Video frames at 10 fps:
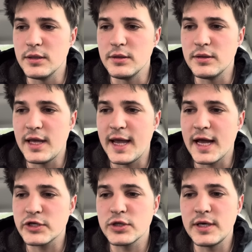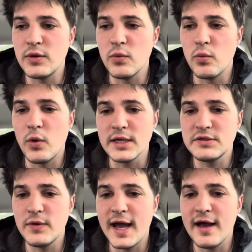they actually want
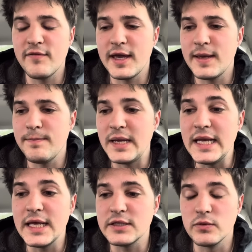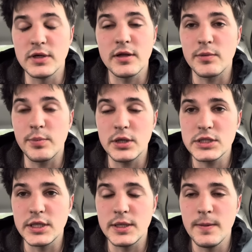to have a meaning to another
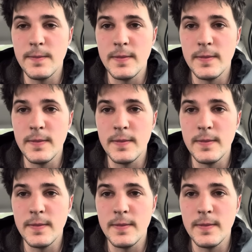person,